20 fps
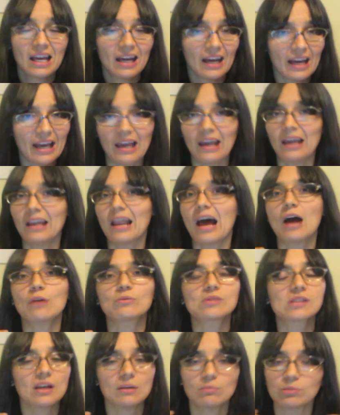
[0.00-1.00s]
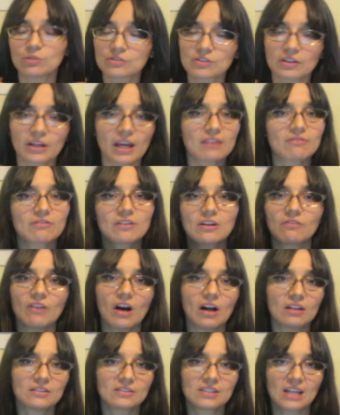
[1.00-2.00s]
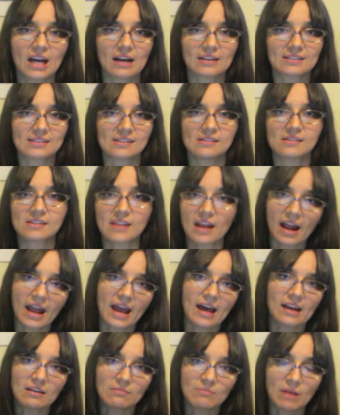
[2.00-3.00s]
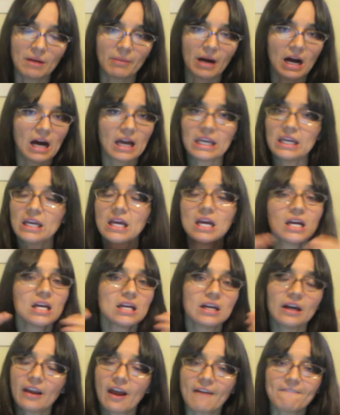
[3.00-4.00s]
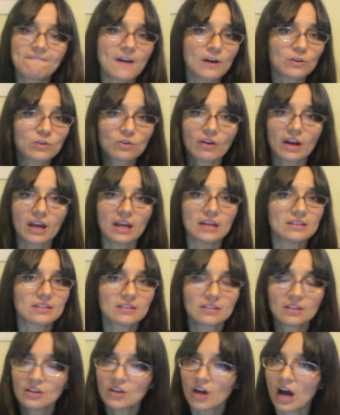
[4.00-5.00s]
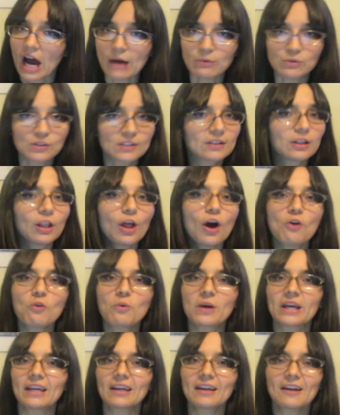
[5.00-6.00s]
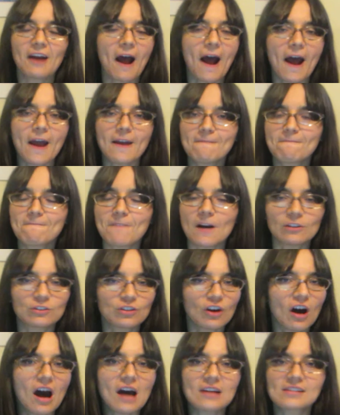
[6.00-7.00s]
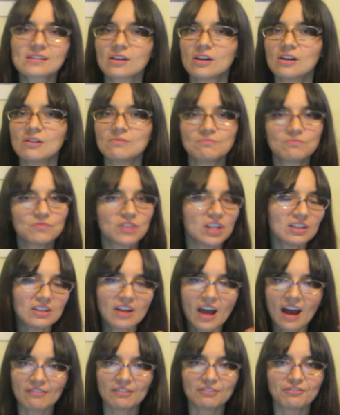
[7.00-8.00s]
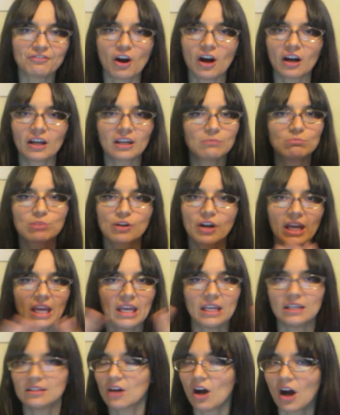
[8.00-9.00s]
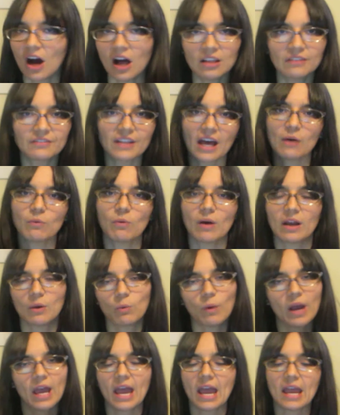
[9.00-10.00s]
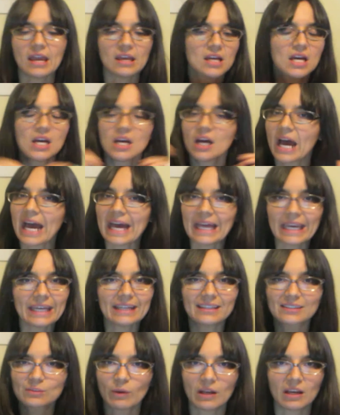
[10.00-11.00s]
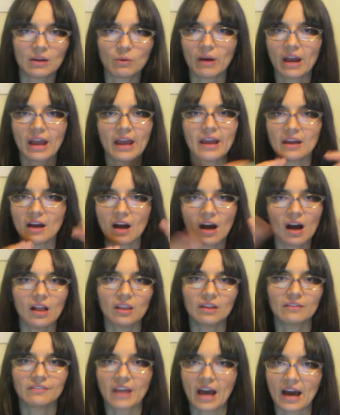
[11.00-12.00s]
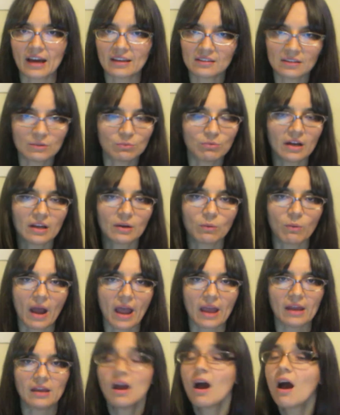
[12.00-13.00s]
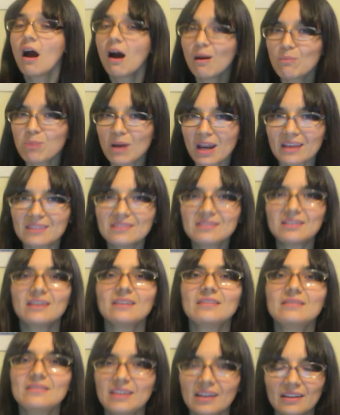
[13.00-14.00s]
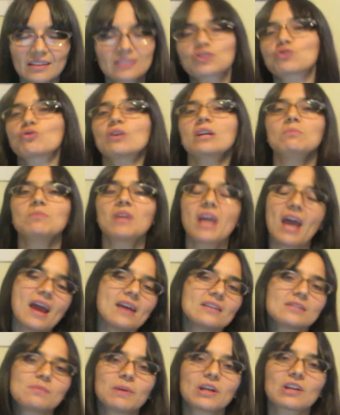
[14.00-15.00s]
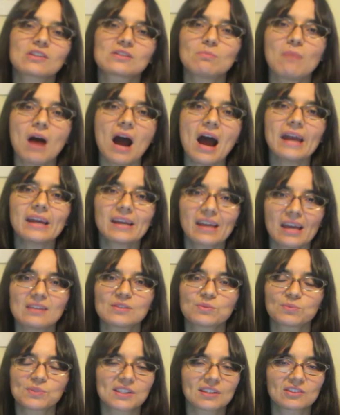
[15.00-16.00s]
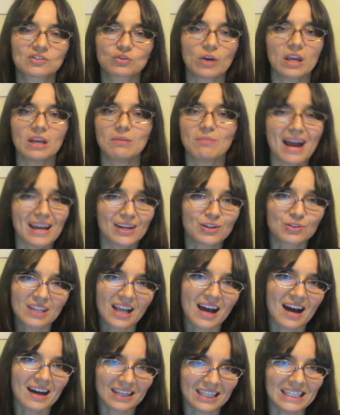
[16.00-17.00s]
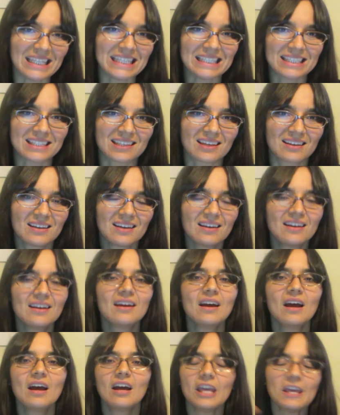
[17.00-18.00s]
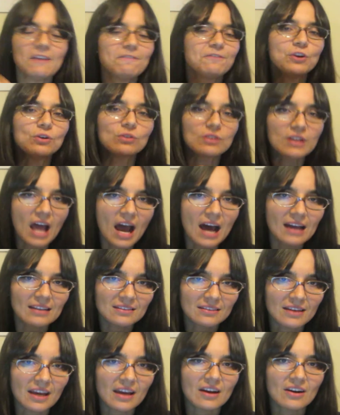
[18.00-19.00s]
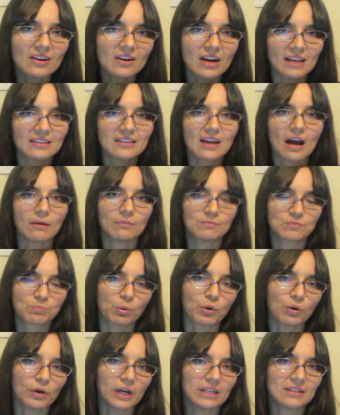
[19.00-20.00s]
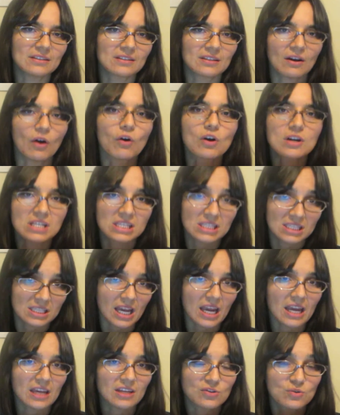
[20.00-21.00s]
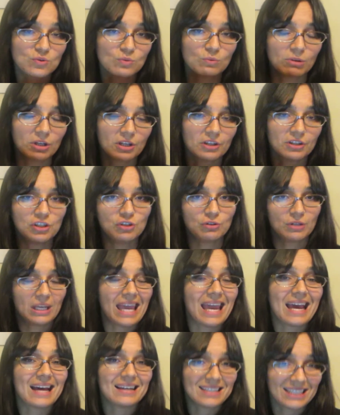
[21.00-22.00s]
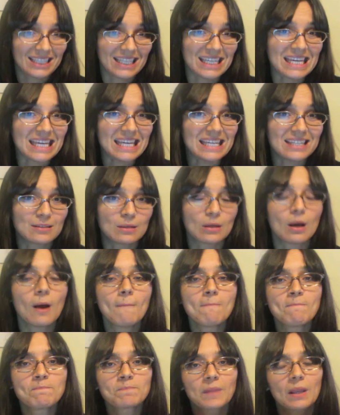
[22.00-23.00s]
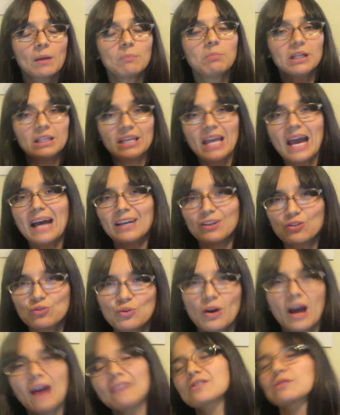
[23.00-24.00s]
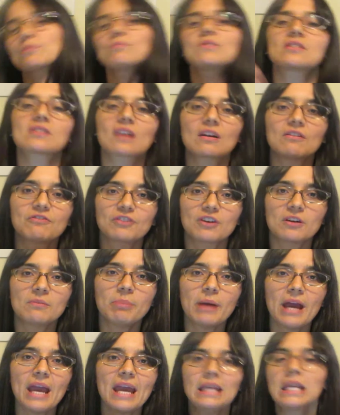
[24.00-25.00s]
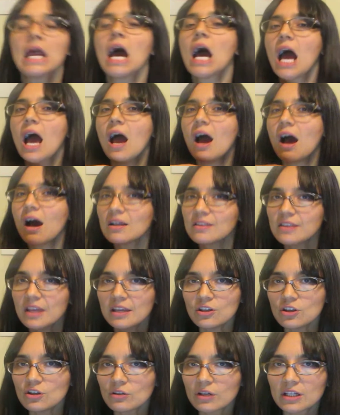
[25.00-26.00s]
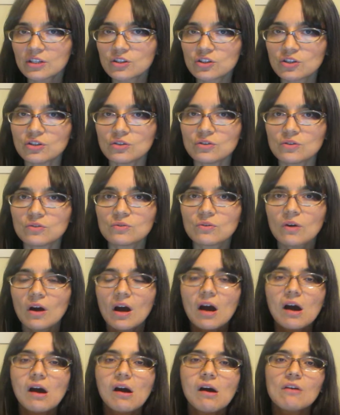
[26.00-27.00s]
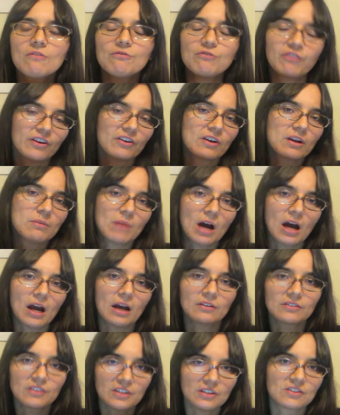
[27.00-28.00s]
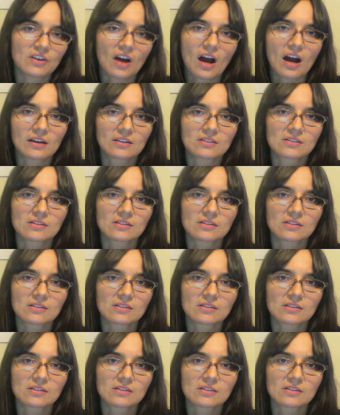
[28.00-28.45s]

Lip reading: and I was able to get rid of all the toxins that I had in my body, and I felt great. I was glowing. I felt awesome. Didn't have a foggy brain. All of that went away. Headaches went away. All of that, it went away. But I did the extreme case because my case was extreme. I could not eat. If you're not there at that point or stage where you can't eat, but yeah, you do have some discomfort and pain, then you can do a very mild detox